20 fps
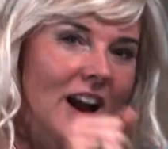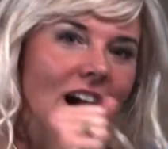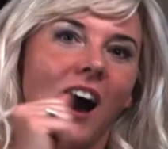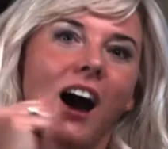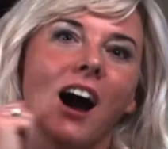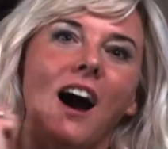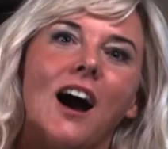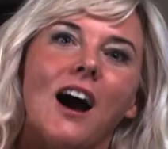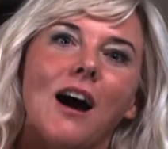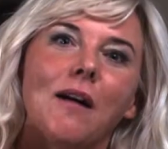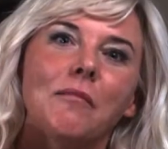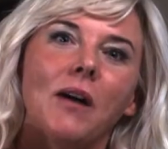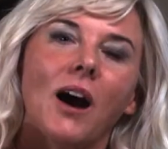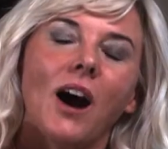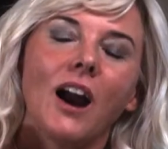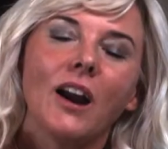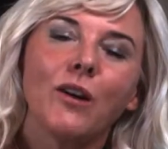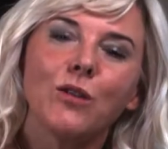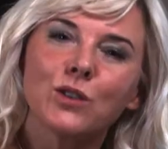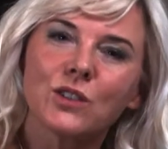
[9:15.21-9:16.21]

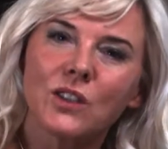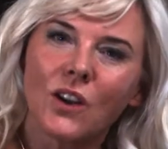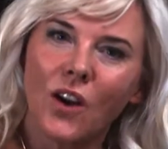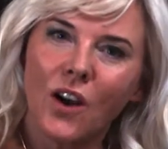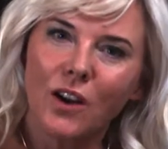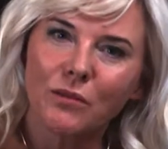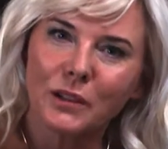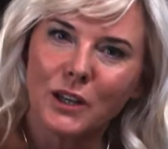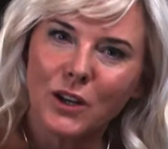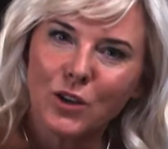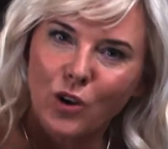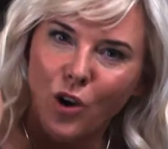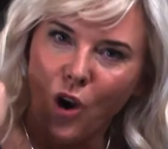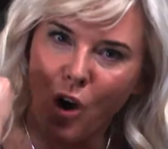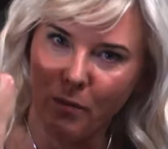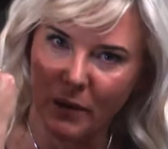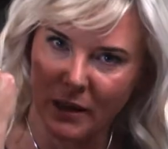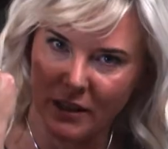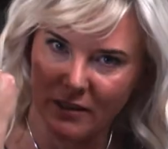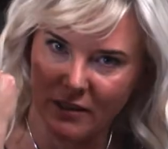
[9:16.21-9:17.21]
I also hope that you
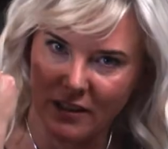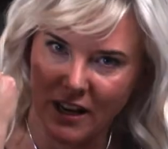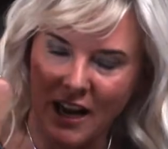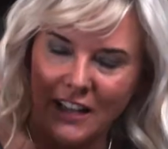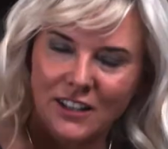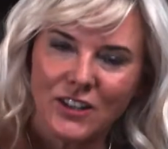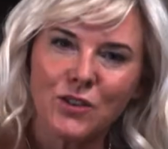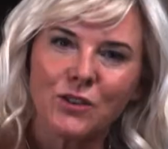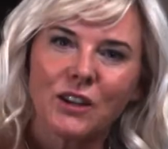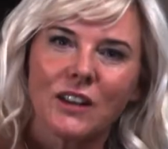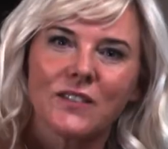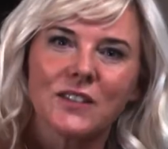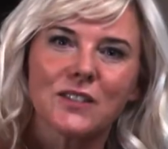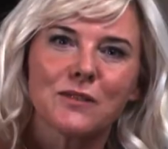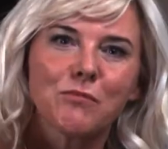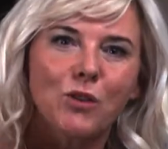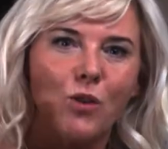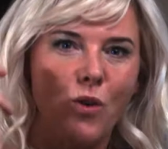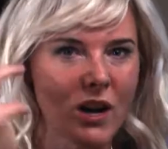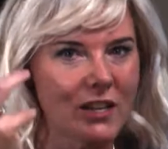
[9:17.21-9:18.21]
comment and you give us some
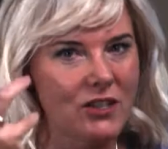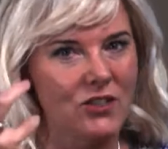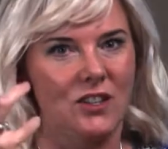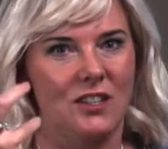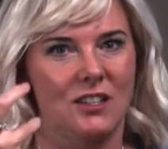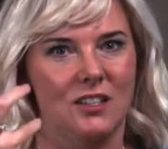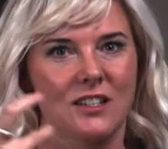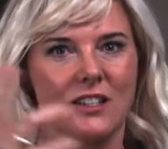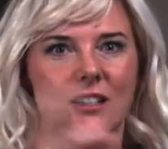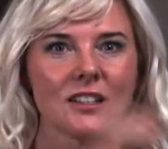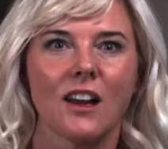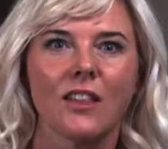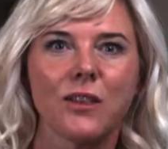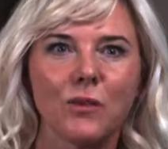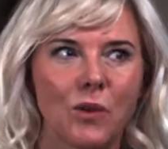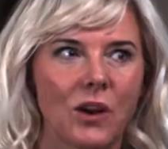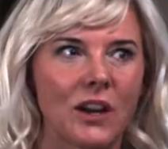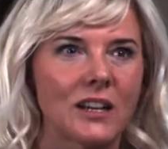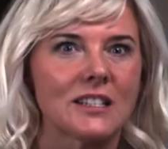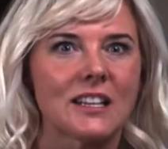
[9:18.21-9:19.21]
questions, because
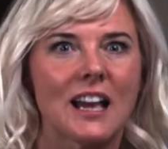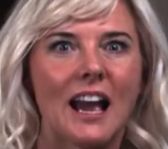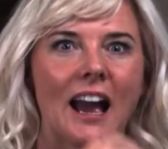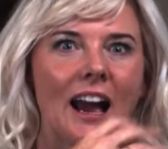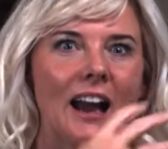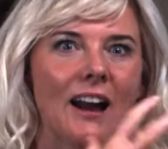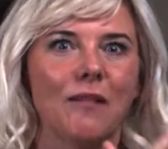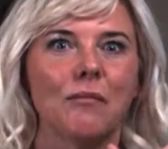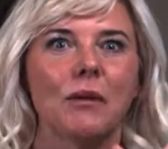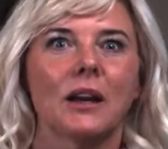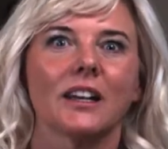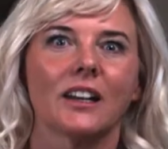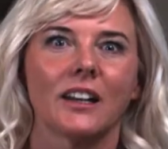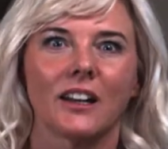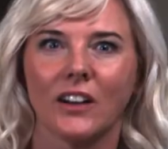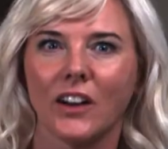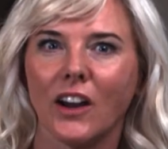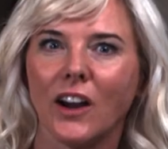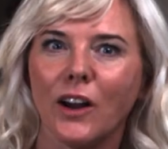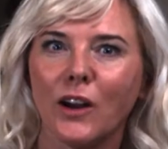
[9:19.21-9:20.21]
otherwise how am I going to
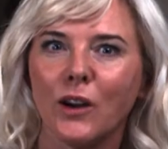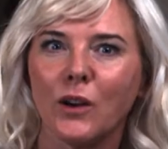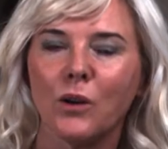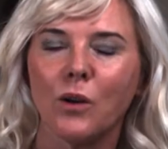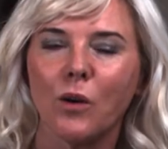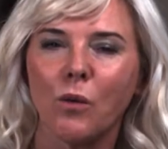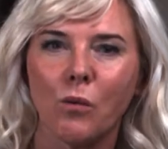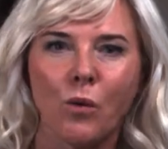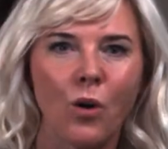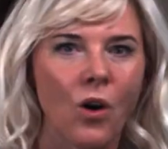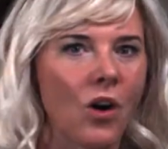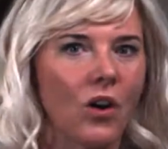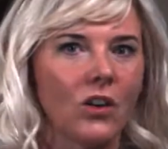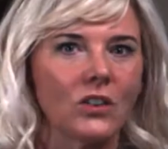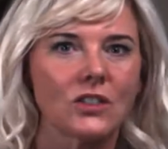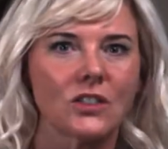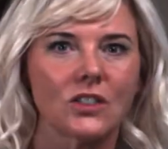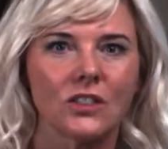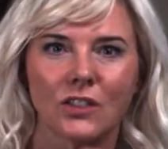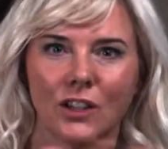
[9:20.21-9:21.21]
know
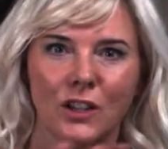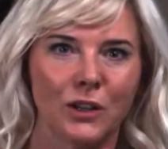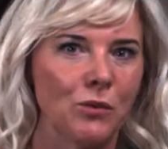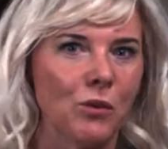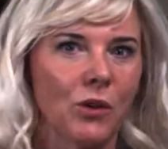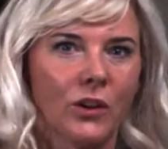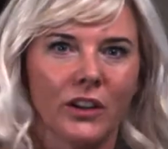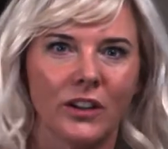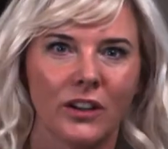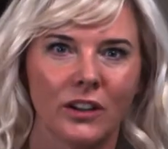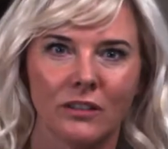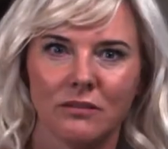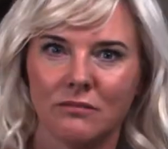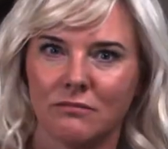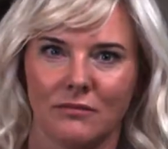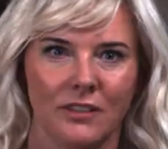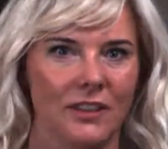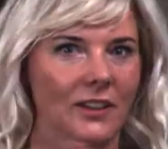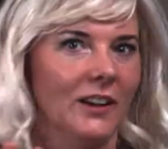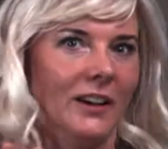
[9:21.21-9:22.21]
what you want to
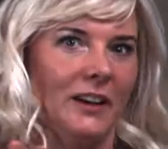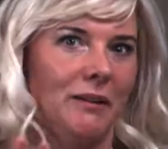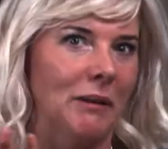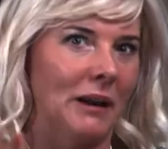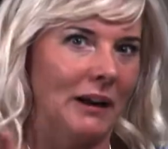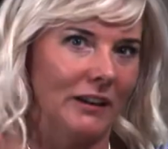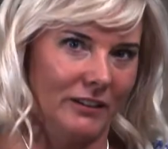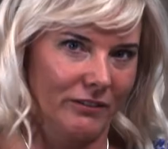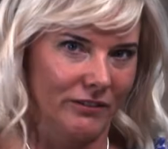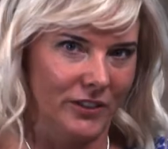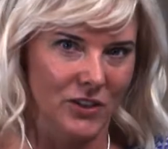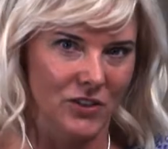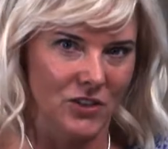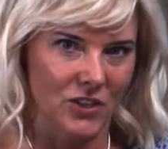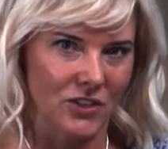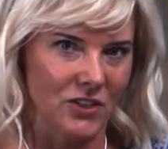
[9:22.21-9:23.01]
learn about in future?